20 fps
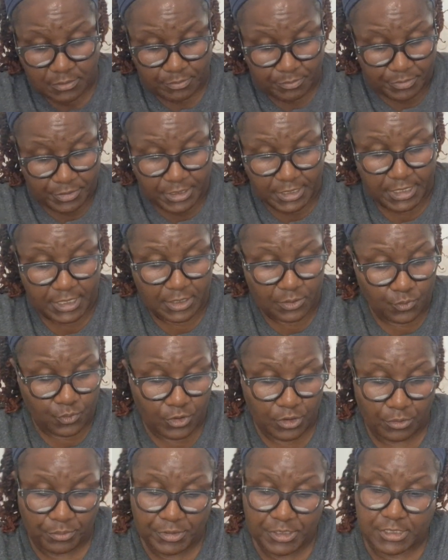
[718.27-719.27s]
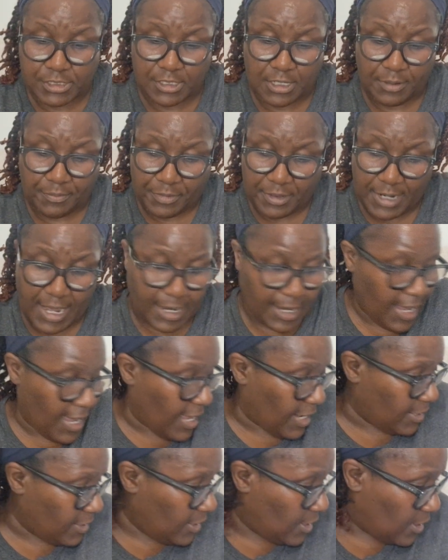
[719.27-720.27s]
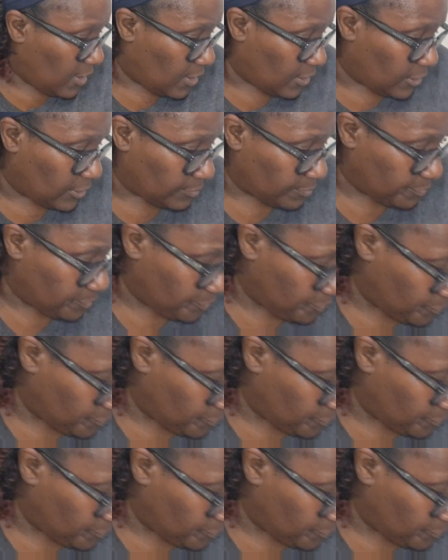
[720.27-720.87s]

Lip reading: but it will be something I kind of